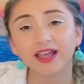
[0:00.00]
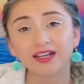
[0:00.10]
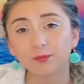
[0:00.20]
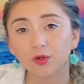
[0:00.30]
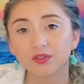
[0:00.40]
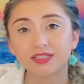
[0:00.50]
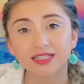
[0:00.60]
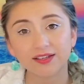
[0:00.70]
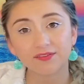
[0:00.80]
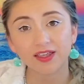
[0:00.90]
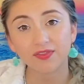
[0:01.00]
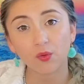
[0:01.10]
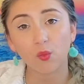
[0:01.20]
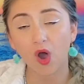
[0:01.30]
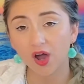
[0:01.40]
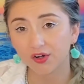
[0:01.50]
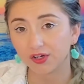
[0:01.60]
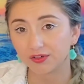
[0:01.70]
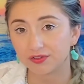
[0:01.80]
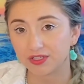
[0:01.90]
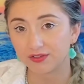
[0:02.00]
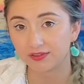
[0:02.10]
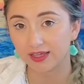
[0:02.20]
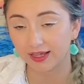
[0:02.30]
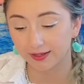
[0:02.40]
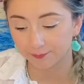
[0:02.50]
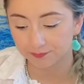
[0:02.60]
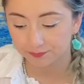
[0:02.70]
of animals live in the water, do you think?